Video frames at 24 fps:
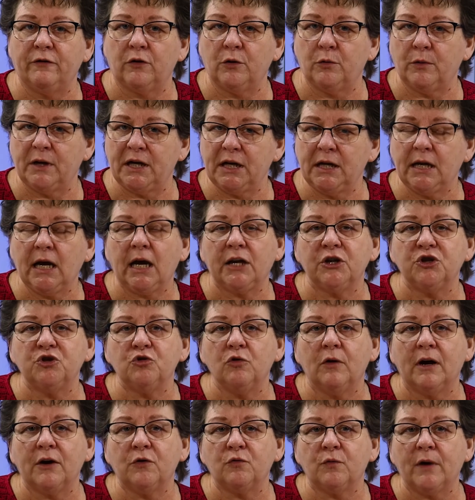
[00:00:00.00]
already got
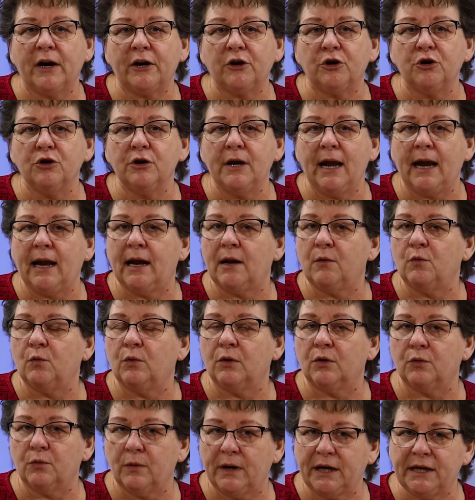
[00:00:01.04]
you on record and
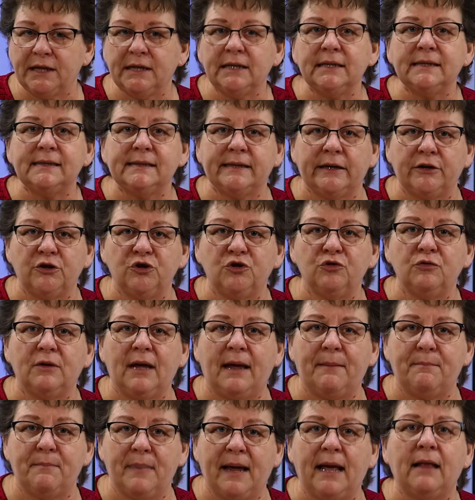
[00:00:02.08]
we're ready to send you
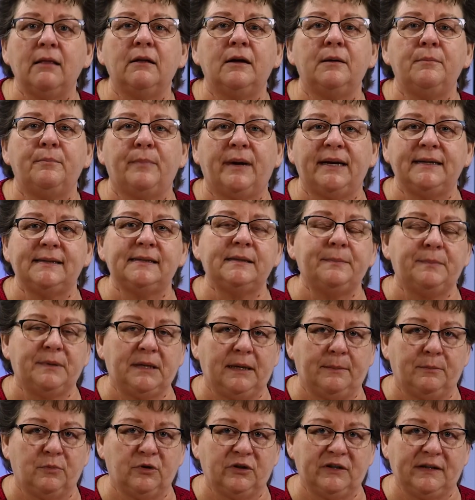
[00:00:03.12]
that ballot by
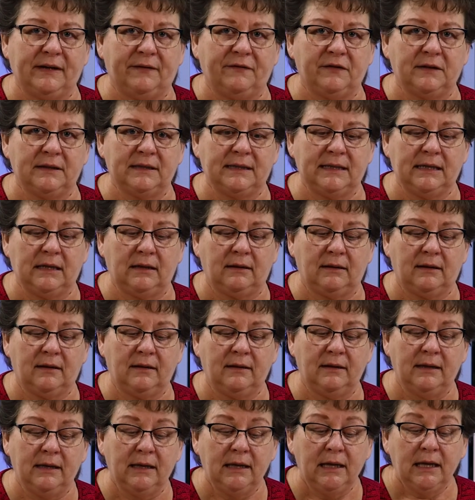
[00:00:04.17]
September 17th.
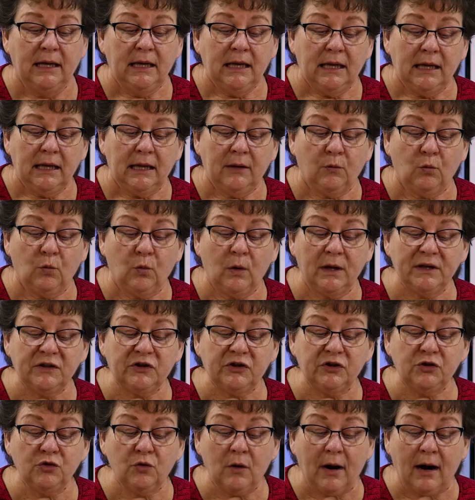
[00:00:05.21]

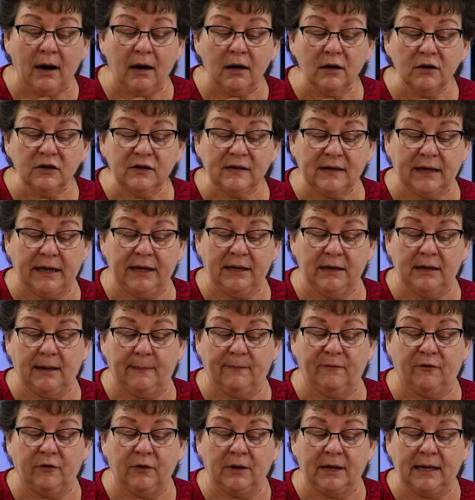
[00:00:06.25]
Once you are signed
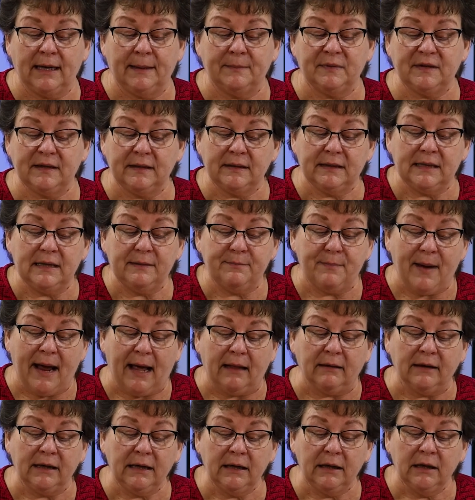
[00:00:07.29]
up for an absentee
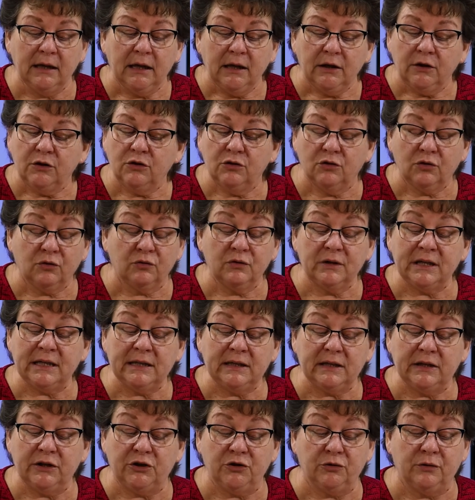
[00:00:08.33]
ballot, you don't
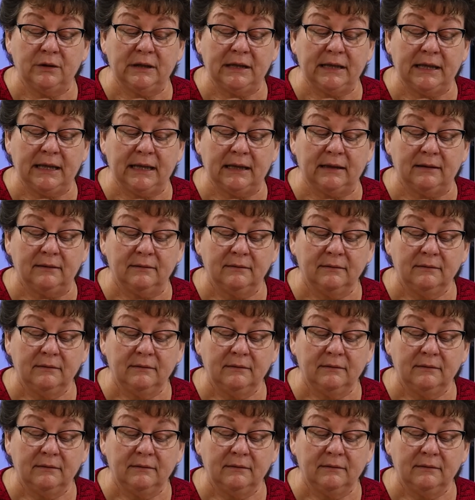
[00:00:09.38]
need to do it again.